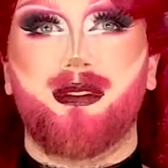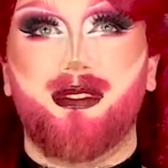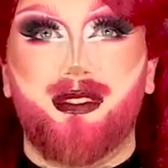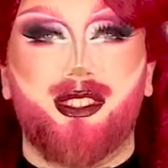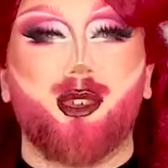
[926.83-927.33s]

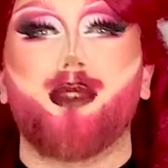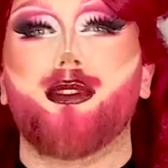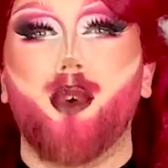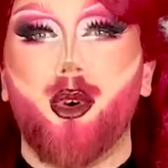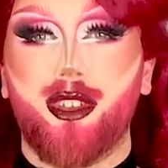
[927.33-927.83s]
so
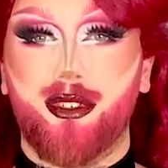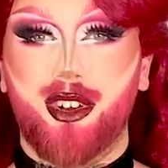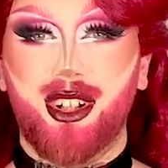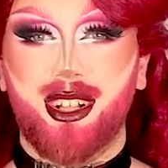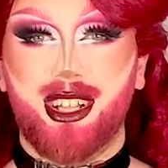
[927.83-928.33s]

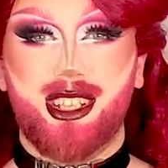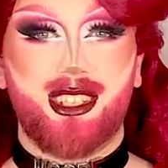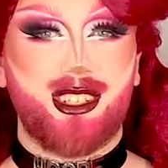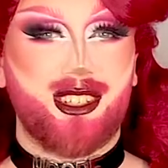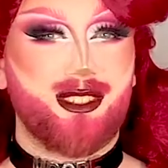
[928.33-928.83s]
forceful.
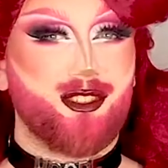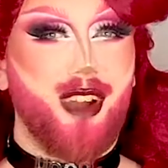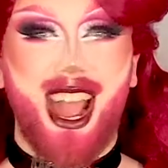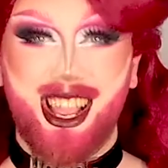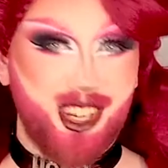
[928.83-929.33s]
It's
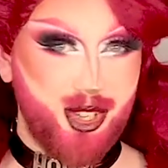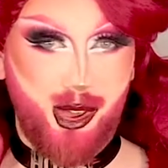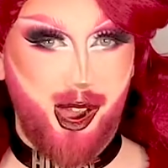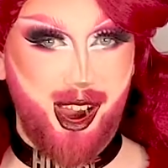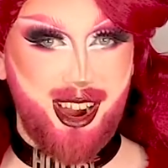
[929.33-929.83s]
trying too
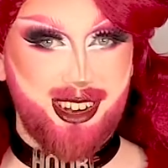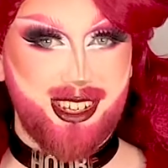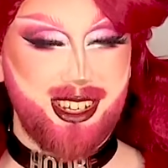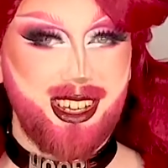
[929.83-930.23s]
hard.